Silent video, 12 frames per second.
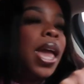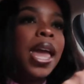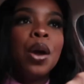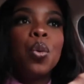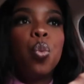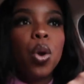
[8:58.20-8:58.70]

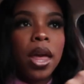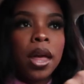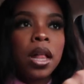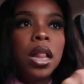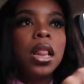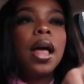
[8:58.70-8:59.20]
It
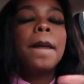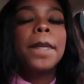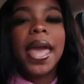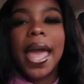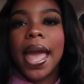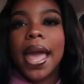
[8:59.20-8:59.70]
will
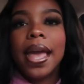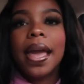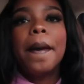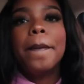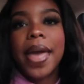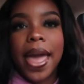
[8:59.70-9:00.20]
pay
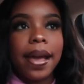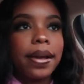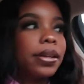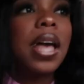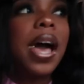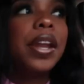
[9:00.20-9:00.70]
back.
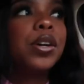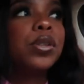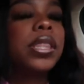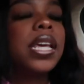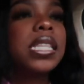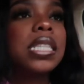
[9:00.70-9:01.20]
I know
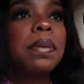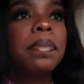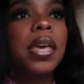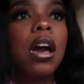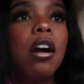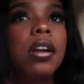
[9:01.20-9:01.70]
things can
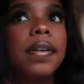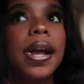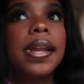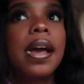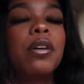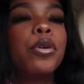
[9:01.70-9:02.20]
be hard
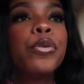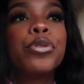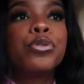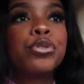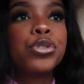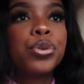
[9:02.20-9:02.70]
right now going
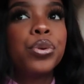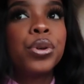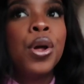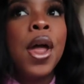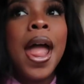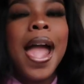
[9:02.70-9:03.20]
through school,
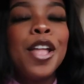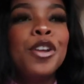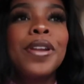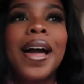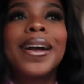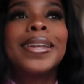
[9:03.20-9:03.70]
and
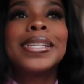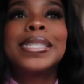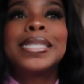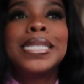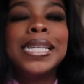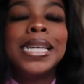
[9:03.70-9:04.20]
you're not gonna
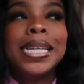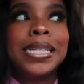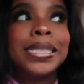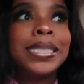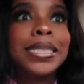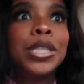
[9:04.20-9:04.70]
see
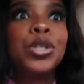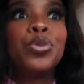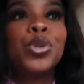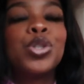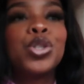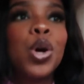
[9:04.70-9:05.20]
the
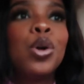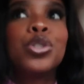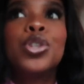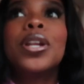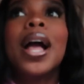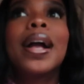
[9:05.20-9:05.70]
results.
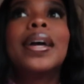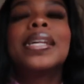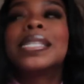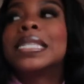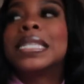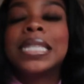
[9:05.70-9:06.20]
You're not gonna
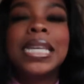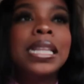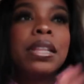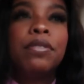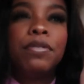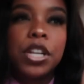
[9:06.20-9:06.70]
see
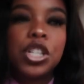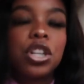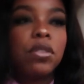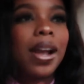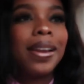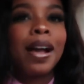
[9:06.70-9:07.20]
the
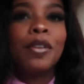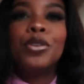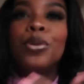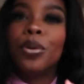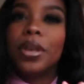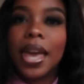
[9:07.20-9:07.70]
vision right now. You
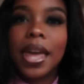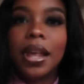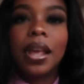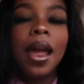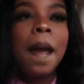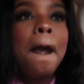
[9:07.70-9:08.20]
don't get
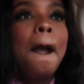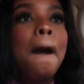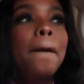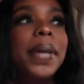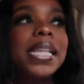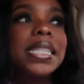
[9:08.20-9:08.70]
it.
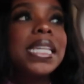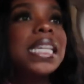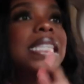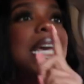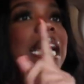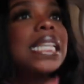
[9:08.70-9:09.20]
But
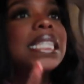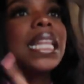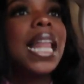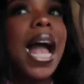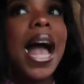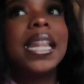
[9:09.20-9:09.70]
sis, it's a
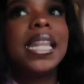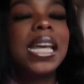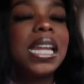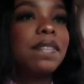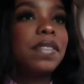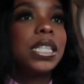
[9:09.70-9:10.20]
light at the
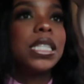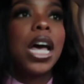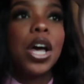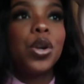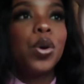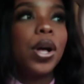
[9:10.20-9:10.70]
end of the
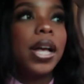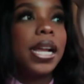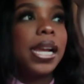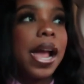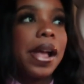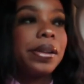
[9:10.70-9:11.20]
tunnel,
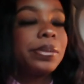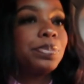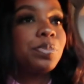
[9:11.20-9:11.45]
honey.